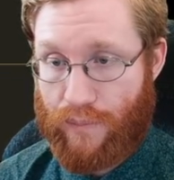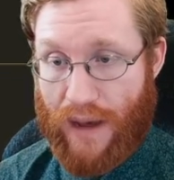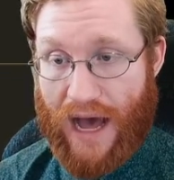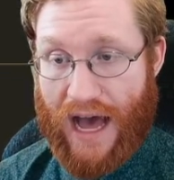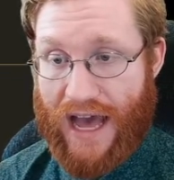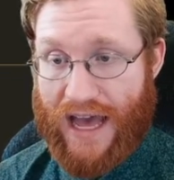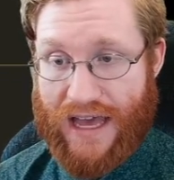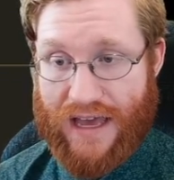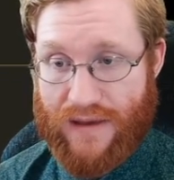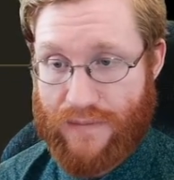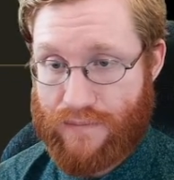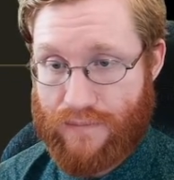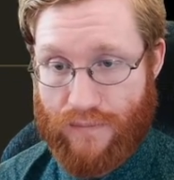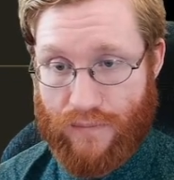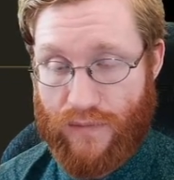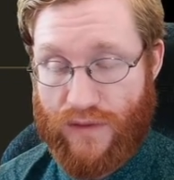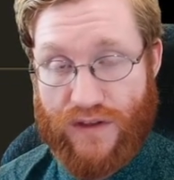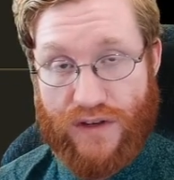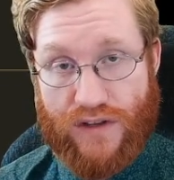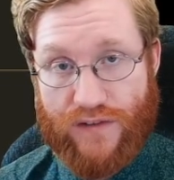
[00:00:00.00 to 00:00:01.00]
by
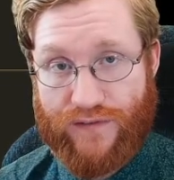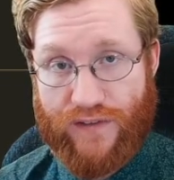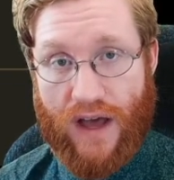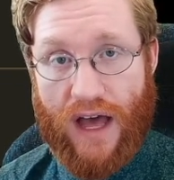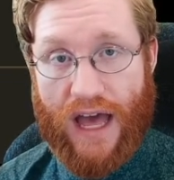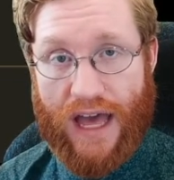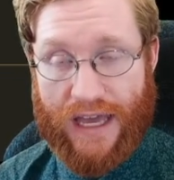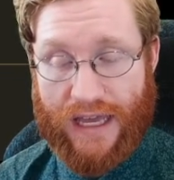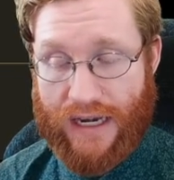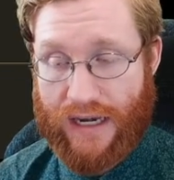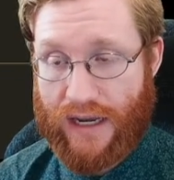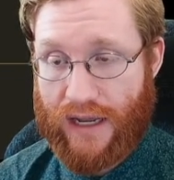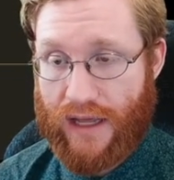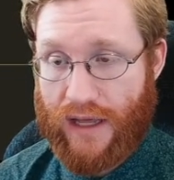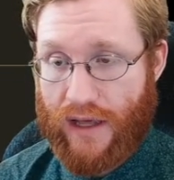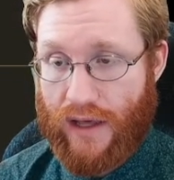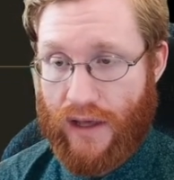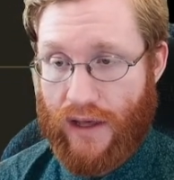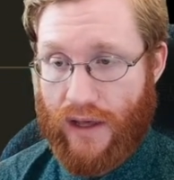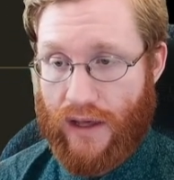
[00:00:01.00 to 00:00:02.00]
the divine
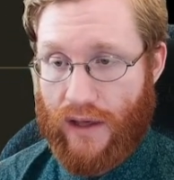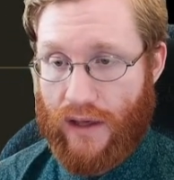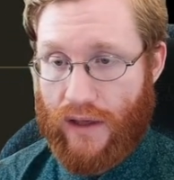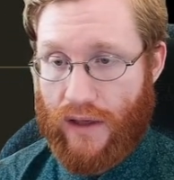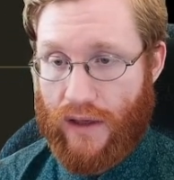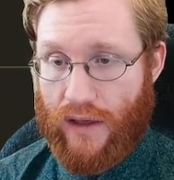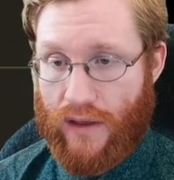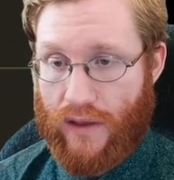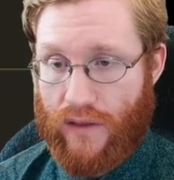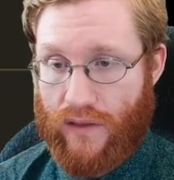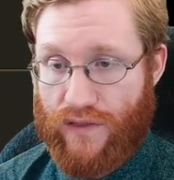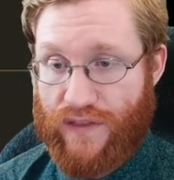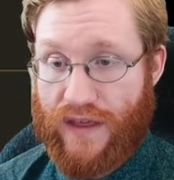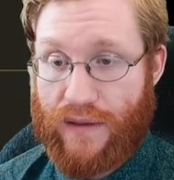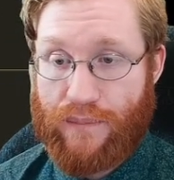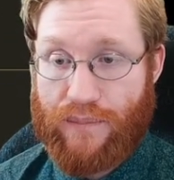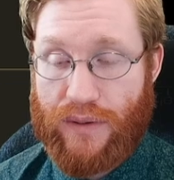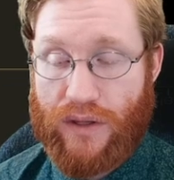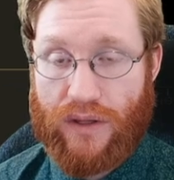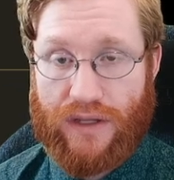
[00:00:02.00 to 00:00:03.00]

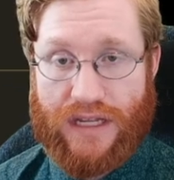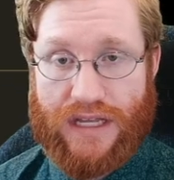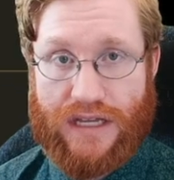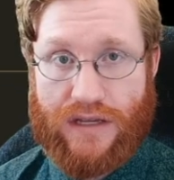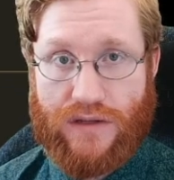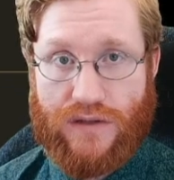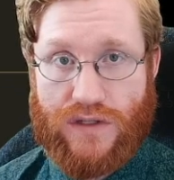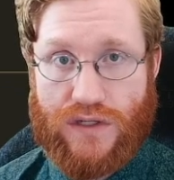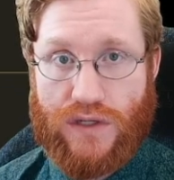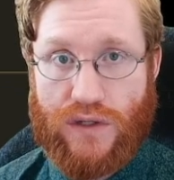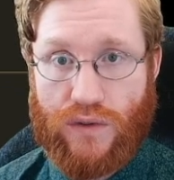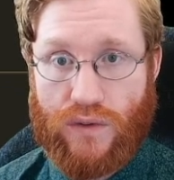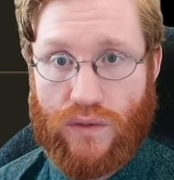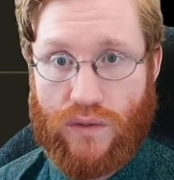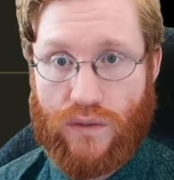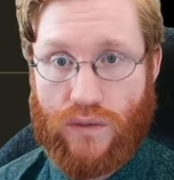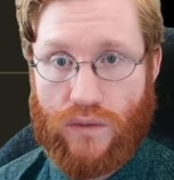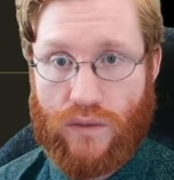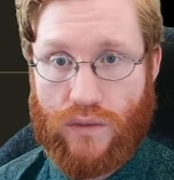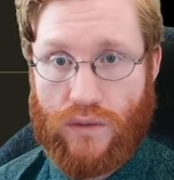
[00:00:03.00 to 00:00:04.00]
the ability
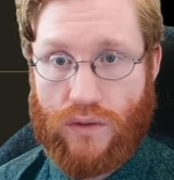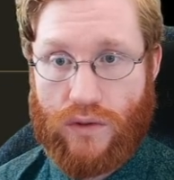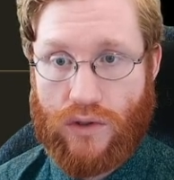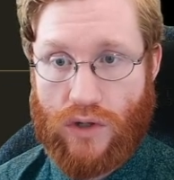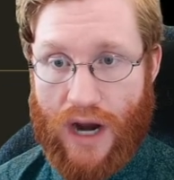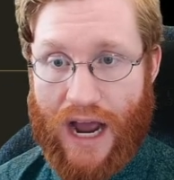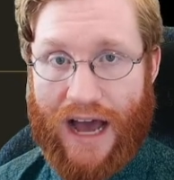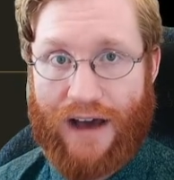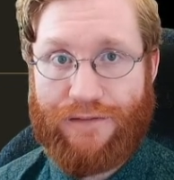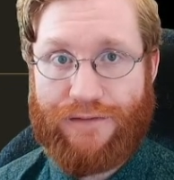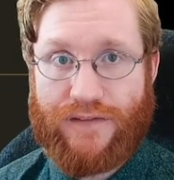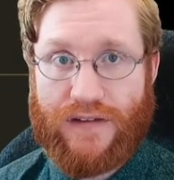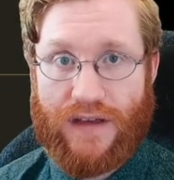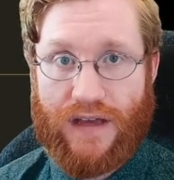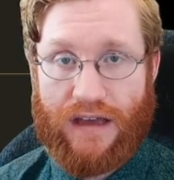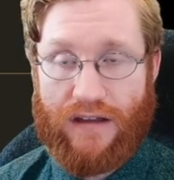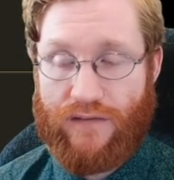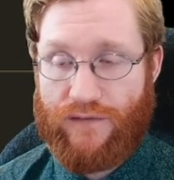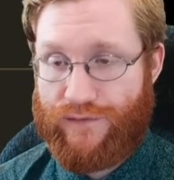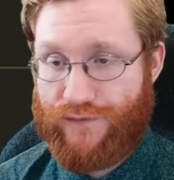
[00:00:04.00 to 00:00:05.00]
to craft
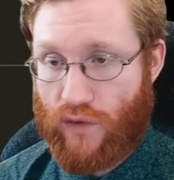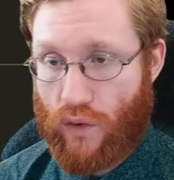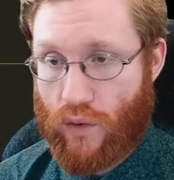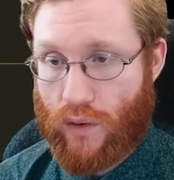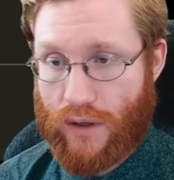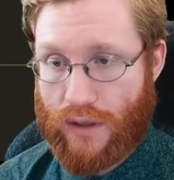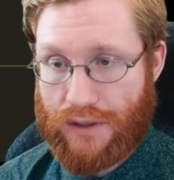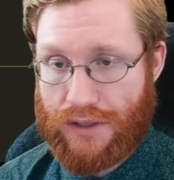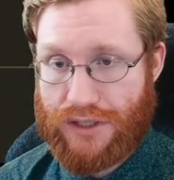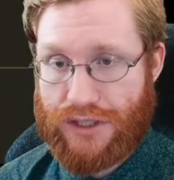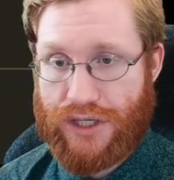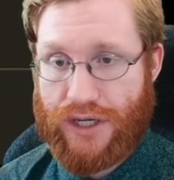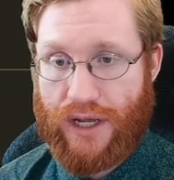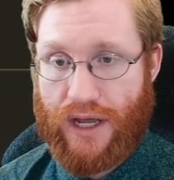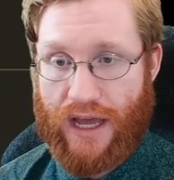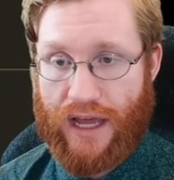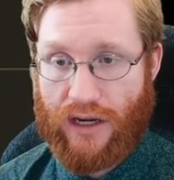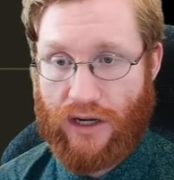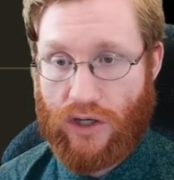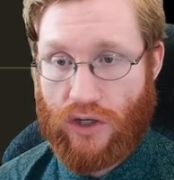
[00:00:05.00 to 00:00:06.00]
and forge
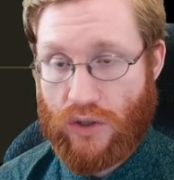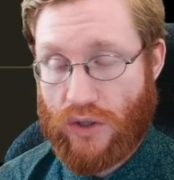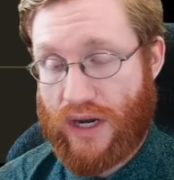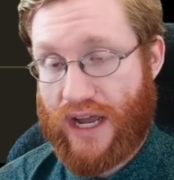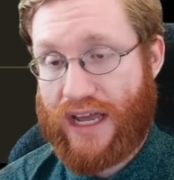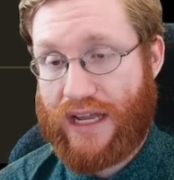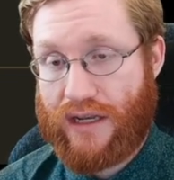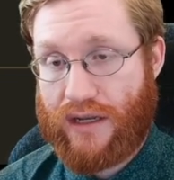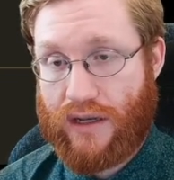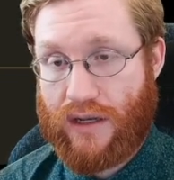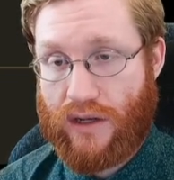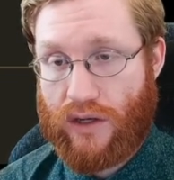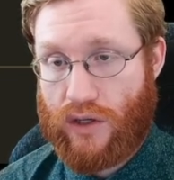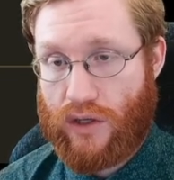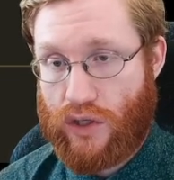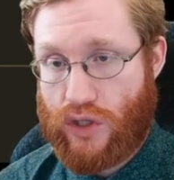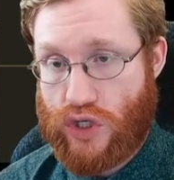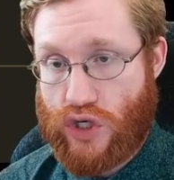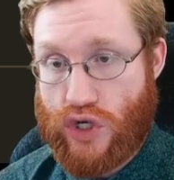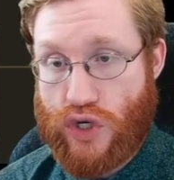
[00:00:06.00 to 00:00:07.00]
and create
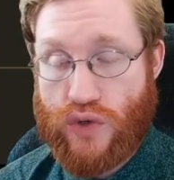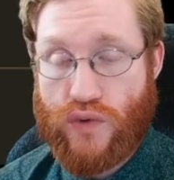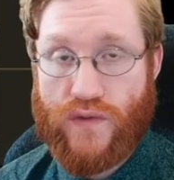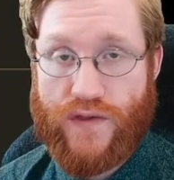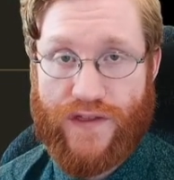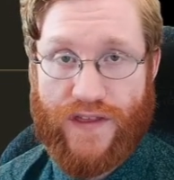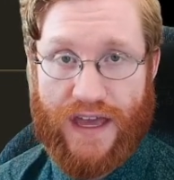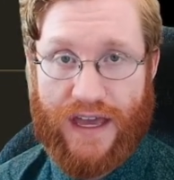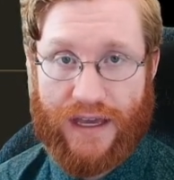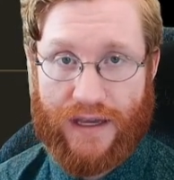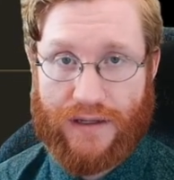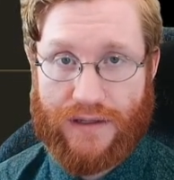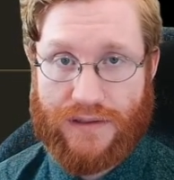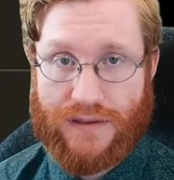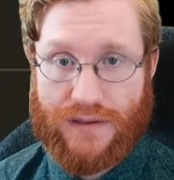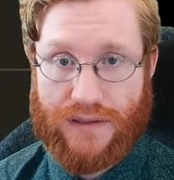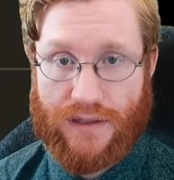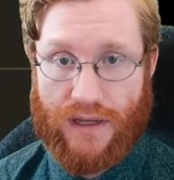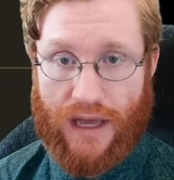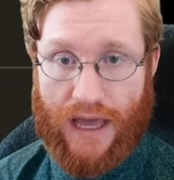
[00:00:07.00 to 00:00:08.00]
new
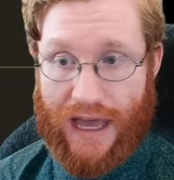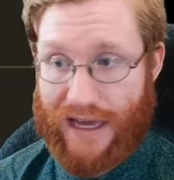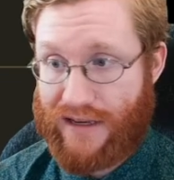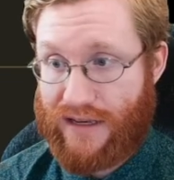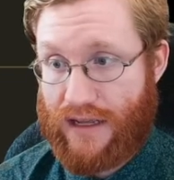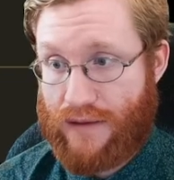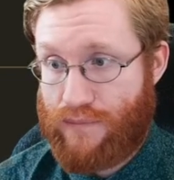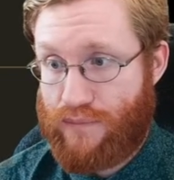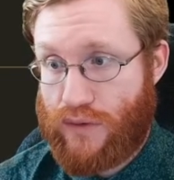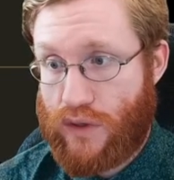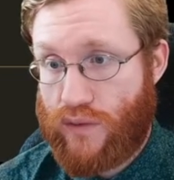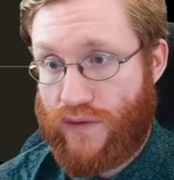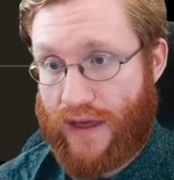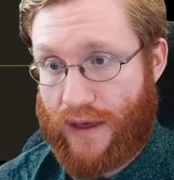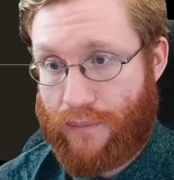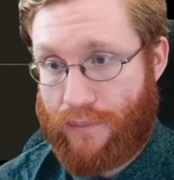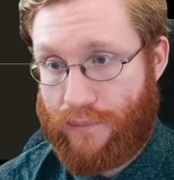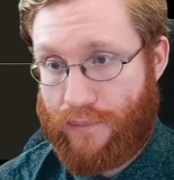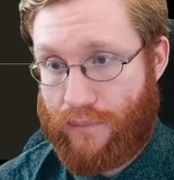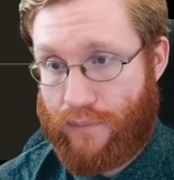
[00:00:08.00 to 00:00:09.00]
things and imbue
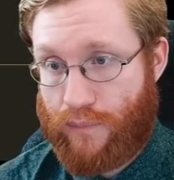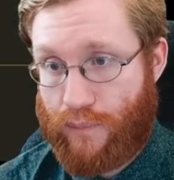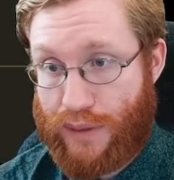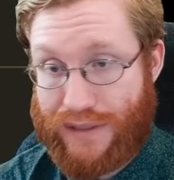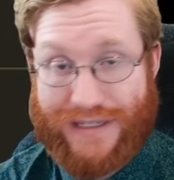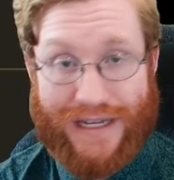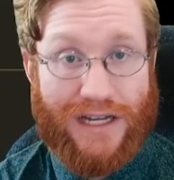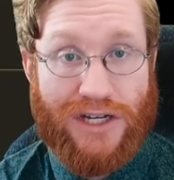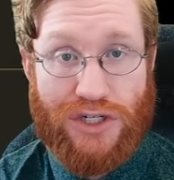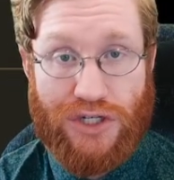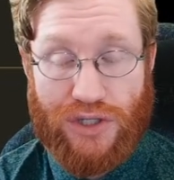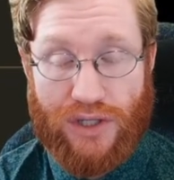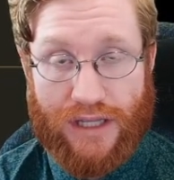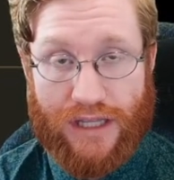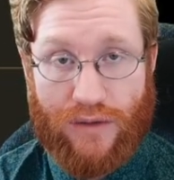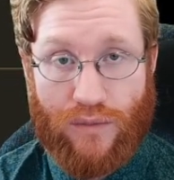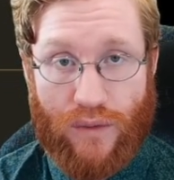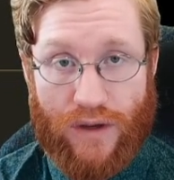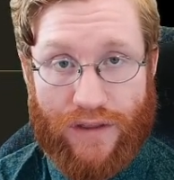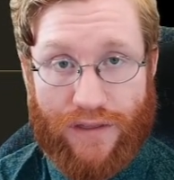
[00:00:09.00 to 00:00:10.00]
them
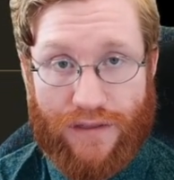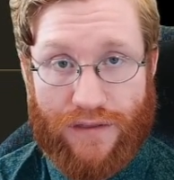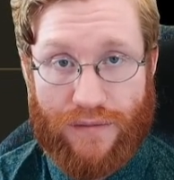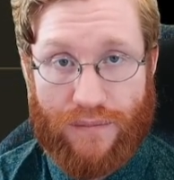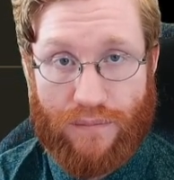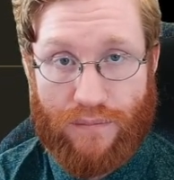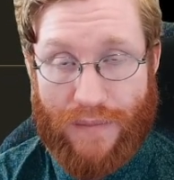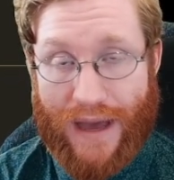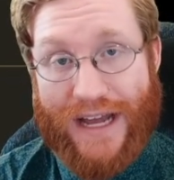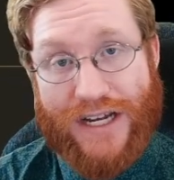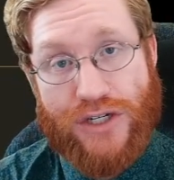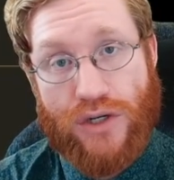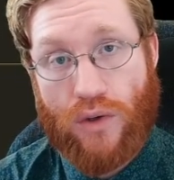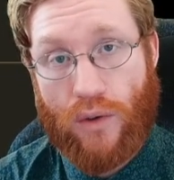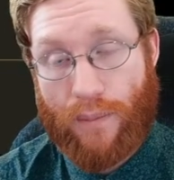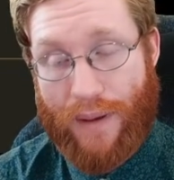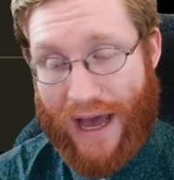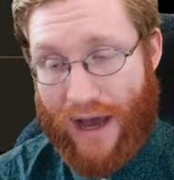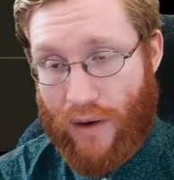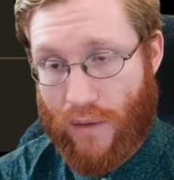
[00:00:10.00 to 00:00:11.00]
potentially with
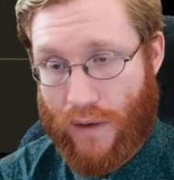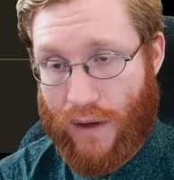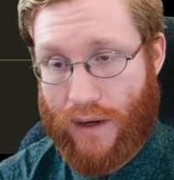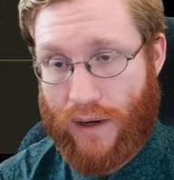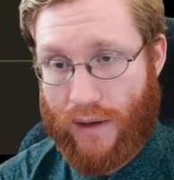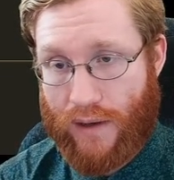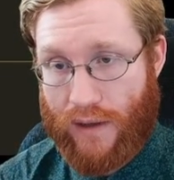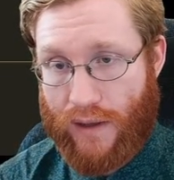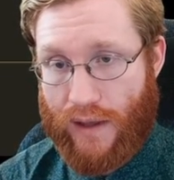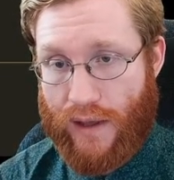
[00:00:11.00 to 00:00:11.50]
magical power.